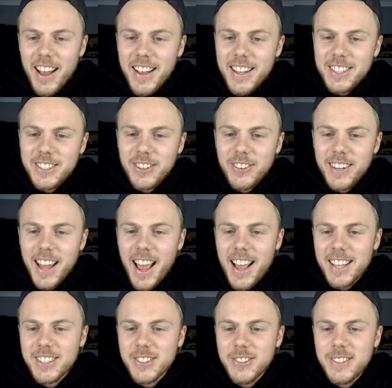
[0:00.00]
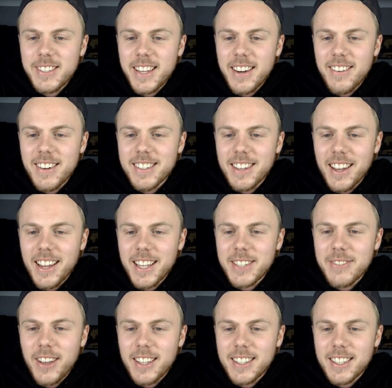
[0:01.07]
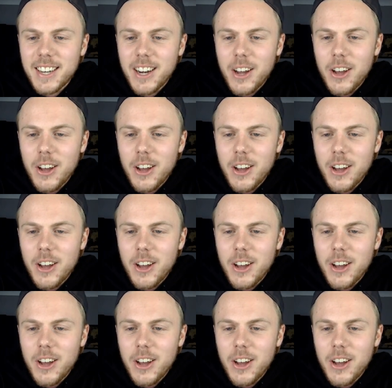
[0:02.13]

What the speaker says: Sean S. All series I expected an